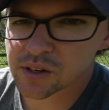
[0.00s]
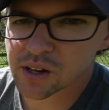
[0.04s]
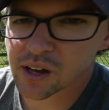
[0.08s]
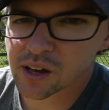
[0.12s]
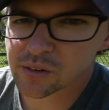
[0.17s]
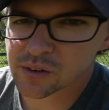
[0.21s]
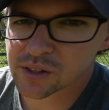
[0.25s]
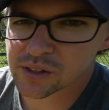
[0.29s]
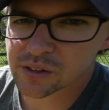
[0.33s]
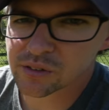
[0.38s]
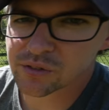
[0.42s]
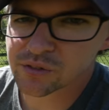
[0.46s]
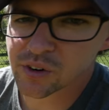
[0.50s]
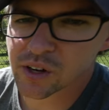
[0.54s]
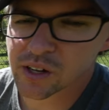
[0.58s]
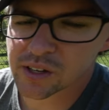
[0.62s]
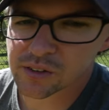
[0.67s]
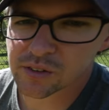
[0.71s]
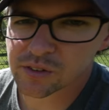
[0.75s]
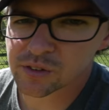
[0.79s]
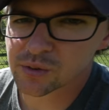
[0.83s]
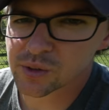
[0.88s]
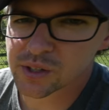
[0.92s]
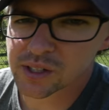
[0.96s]
out in the
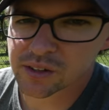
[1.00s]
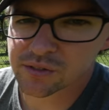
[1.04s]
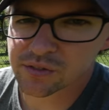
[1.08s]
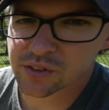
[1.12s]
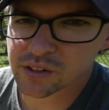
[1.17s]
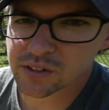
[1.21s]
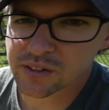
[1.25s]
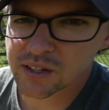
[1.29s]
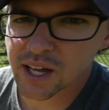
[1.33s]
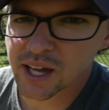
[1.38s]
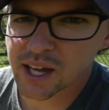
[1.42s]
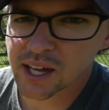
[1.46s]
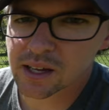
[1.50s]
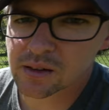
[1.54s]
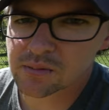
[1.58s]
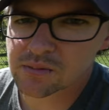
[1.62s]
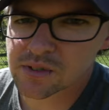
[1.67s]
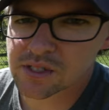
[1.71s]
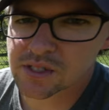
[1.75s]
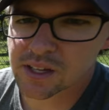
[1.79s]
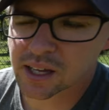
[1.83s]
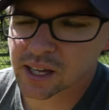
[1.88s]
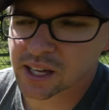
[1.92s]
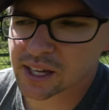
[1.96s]
front three different
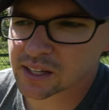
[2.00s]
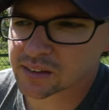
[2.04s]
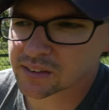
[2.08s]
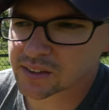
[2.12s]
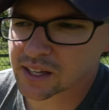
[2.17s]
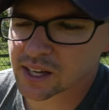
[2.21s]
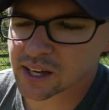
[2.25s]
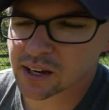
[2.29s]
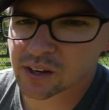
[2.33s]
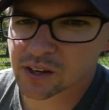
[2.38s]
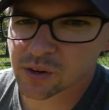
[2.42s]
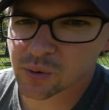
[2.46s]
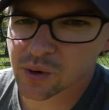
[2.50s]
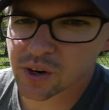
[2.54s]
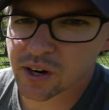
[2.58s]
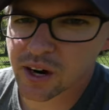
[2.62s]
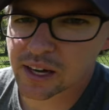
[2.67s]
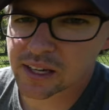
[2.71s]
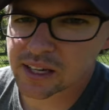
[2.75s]
times, and the area where I